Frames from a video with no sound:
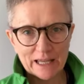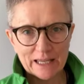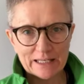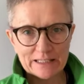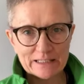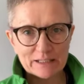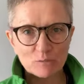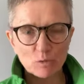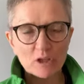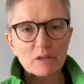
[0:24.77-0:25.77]
And
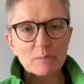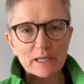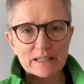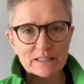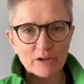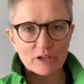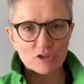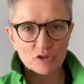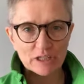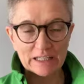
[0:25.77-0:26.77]
one of the biggest areas
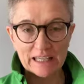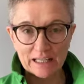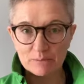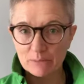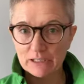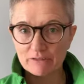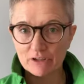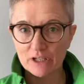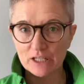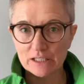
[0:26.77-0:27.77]
you can get it, believe it or
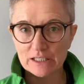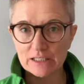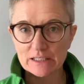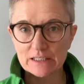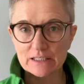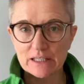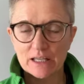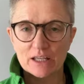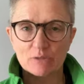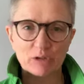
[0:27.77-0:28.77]
not, is,
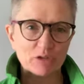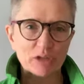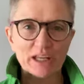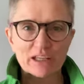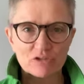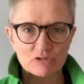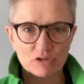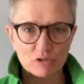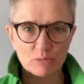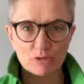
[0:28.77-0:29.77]
well, you get estrogen
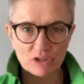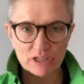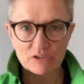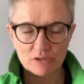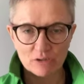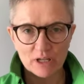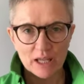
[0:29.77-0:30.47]
through progesterone.